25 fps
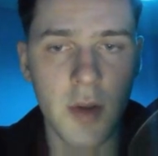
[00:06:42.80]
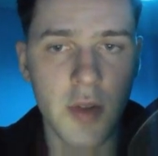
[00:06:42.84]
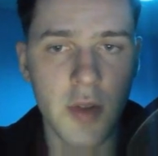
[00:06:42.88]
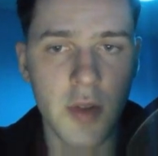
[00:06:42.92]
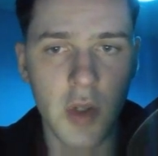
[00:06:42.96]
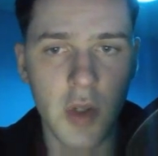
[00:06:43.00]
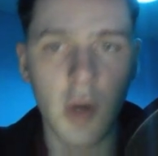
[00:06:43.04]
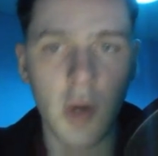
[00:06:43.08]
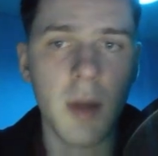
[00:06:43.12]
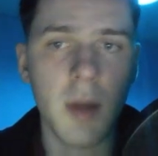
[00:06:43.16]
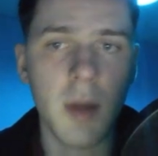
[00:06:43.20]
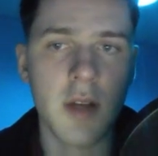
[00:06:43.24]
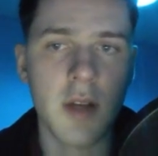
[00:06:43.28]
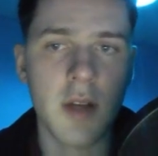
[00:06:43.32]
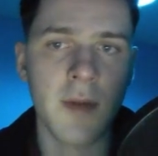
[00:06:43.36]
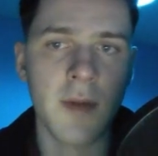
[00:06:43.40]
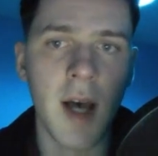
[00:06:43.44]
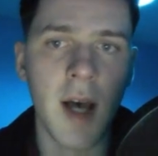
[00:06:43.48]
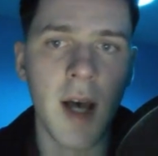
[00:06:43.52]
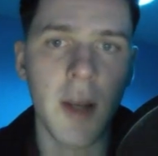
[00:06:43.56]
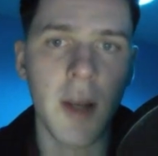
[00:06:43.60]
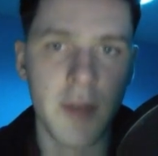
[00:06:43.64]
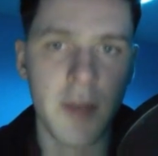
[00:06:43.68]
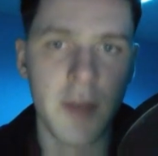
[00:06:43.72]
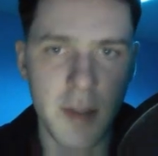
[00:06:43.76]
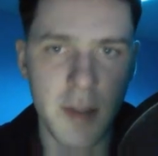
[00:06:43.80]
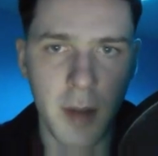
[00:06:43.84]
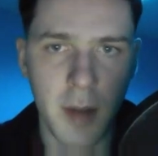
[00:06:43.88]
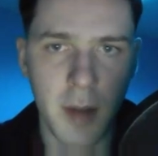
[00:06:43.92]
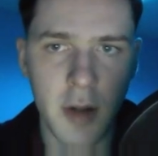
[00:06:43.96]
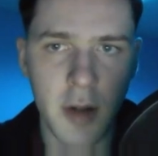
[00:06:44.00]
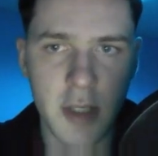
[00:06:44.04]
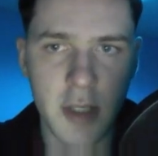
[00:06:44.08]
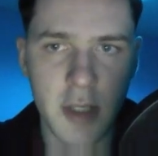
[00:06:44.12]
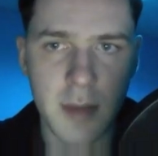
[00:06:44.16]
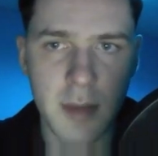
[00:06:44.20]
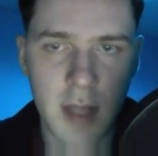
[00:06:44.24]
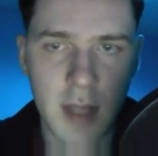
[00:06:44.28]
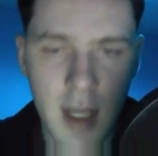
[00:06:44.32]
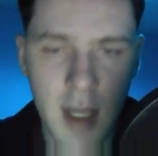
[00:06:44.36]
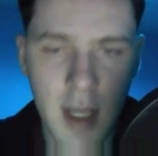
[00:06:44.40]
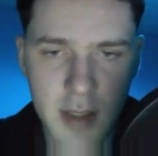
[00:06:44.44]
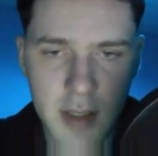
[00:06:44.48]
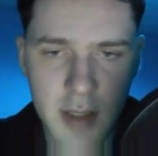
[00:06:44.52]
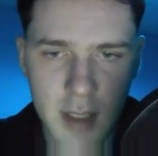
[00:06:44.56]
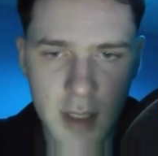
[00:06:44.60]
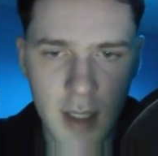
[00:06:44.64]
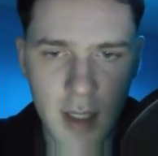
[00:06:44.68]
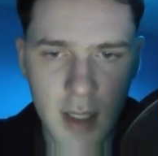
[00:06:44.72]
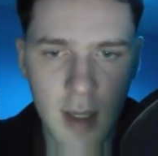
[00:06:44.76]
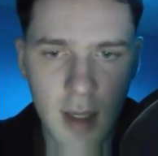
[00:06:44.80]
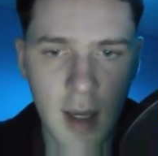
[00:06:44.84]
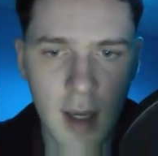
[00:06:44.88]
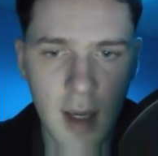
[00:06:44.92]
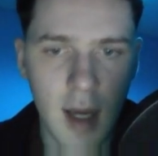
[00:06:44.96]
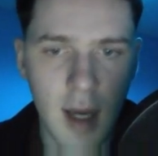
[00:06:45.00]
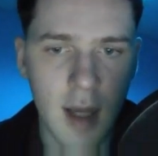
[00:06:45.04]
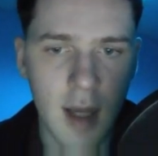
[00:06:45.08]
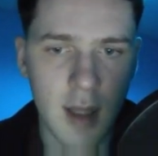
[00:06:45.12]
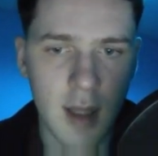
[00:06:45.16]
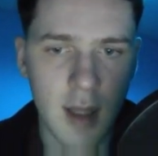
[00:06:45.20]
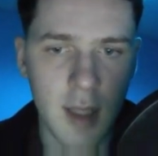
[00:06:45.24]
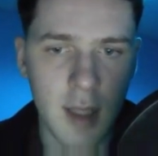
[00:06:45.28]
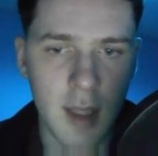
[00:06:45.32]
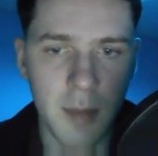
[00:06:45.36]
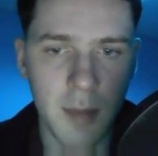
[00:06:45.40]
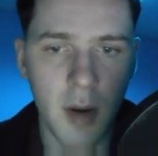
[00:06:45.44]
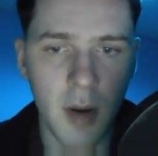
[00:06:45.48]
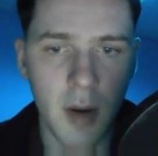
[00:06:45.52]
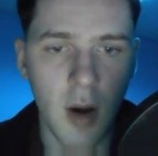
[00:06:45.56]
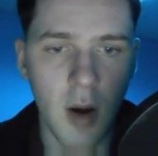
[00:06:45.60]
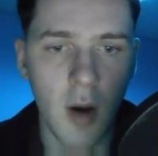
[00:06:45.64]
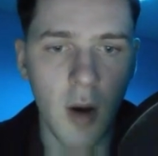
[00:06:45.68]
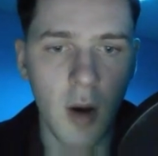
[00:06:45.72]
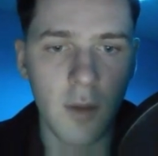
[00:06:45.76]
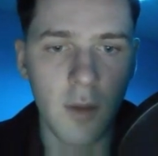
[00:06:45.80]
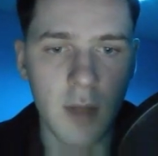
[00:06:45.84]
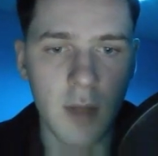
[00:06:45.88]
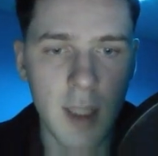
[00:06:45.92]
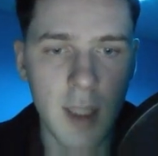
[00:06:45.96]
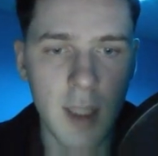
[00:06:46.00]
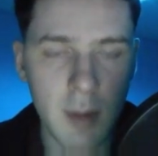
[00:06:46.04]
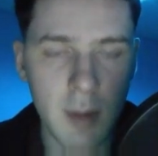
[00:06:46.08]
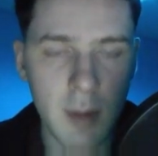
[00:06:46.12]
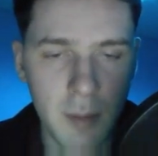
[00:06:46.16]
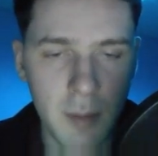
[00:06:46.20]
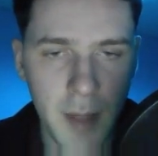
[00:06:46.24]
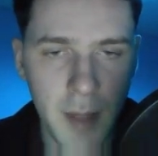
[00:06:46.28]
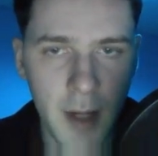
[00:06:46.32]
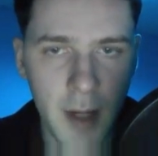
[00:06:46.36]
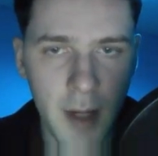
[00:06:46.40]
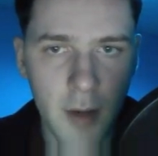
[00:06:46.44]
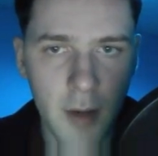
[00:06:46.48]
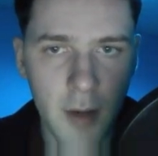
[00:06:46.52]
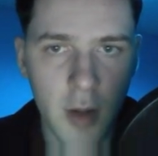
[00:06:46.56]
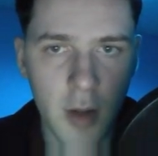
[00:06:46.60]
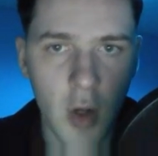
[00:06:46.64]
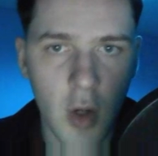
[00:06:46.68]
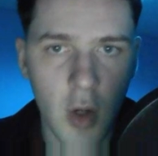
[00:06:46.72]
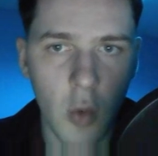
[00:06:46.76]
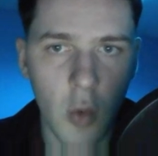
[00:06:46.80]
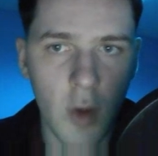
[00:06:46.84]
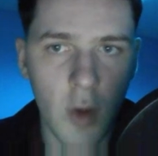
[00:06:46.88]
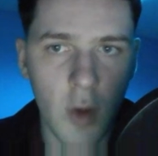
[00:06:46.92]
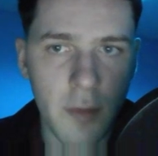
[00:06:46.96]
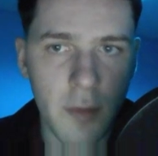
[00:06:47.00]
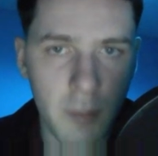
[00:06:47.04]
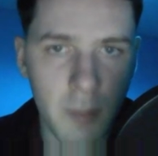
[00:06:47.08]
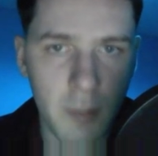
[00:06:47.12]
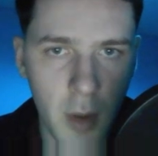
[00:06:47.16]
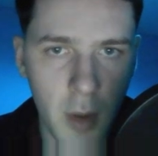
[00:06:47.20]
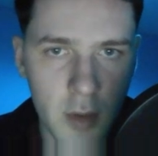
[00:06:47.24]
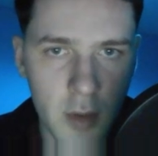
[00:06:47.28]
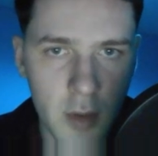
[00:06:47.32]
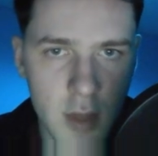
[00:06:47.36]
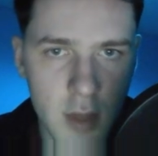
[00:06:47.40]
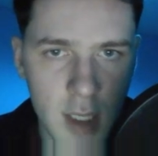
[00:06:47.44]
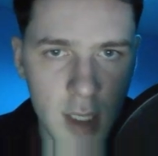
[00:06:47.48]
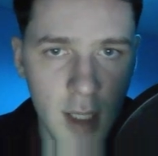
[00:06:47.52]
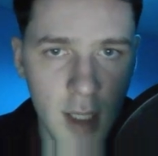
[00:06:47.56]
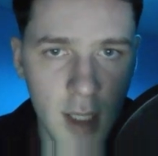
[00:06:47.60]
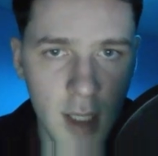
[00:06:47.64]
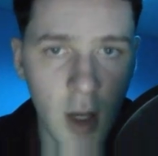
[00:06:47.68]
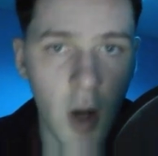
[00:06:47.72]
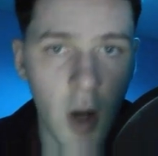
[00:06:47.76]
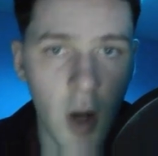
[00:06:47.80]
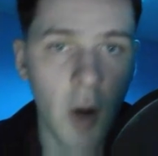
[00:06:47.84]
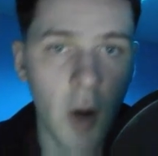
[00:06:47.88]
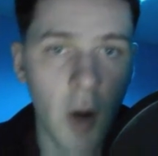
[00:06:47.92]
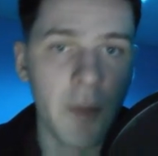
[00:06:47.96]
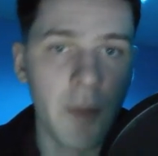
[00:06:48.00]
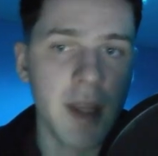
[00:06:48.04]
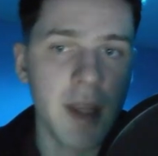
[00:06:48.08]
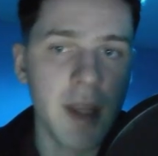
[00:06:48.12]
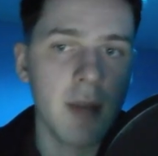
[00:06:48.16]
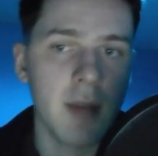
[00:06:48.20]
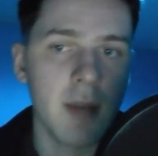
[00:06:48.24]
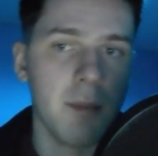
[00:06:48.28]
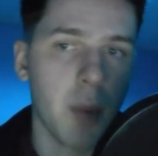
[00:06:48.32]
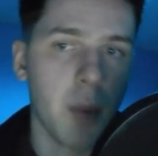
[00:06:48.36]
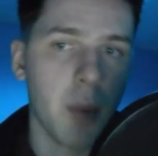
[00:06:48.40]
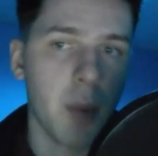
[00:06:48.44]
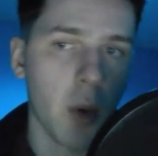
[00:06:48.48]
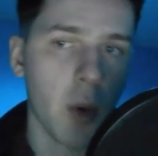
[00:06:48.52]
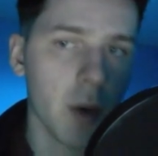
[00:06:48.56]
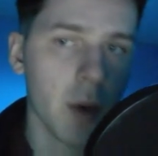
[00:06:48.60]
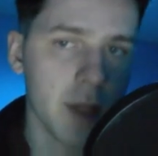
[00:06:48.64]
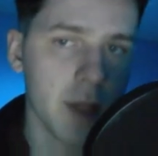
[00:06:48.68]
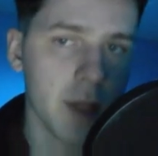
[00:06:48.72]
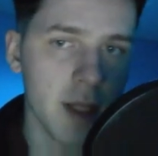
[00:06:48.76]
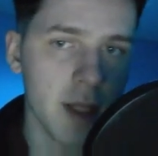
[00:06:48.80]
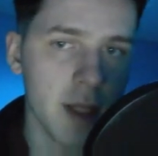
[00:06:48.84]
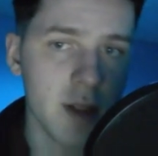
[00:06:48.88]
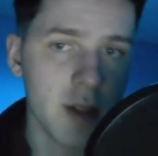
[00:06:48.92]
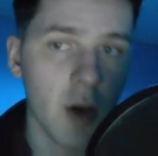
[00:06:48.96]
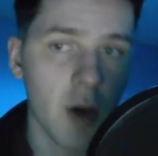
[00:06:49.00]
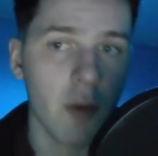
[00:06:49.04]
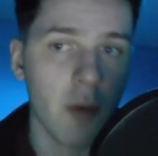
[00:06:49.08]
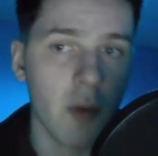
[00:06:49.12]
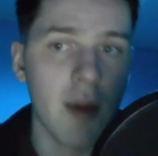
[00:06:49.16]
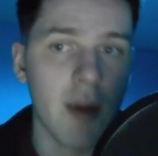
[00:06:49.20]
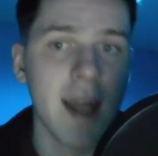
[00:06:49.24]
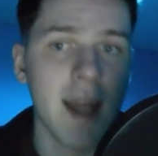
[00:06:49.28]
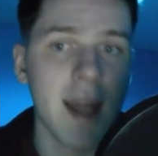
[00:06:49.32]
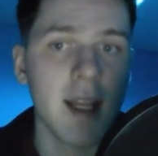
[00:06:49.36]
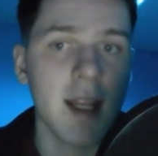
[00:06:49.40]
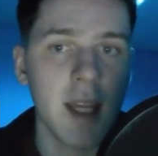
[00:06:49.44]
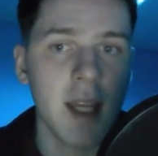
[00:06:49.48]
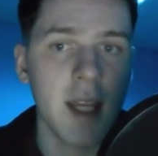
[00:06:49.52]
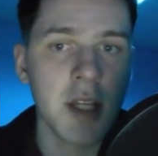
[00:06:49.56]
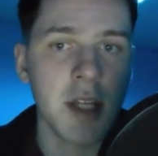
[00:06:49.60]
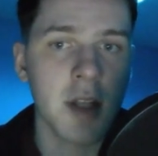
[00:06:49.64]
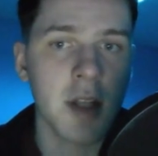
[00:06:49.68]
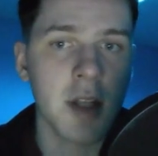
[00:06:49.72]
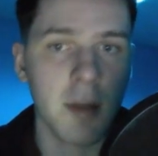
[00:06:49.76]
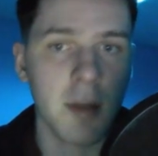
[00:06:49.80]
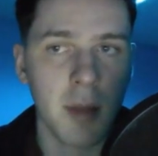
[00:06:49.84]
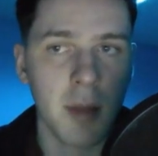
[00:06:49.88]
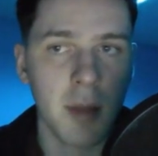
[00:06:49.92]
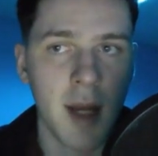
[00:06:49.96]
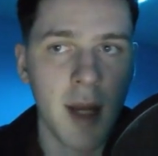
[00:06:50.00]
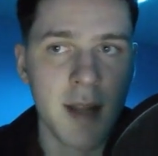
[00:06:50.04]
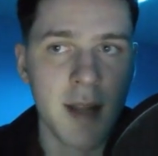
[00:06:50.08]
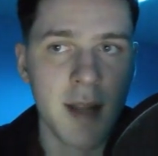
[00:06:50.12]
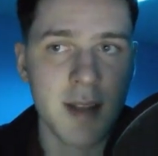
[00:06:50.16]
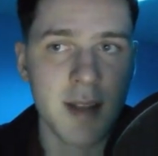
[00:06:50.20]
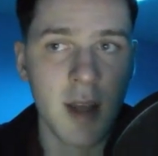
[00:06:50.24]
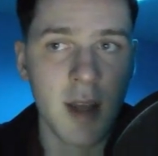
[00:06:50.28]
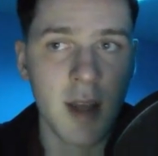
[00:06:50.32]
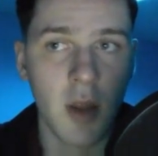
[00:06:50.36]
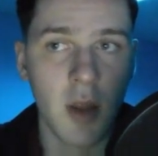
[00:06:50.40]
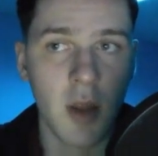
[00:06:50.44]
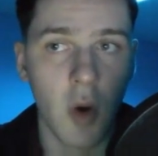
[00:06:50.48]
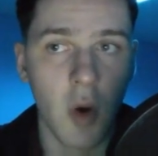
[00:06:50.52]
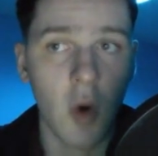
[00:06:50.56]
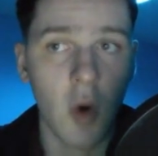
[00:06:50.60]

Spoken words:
So much value for these partnerships. Lastly, a clip of Lehman Baird with Monty on the importance of regulation and compliance, the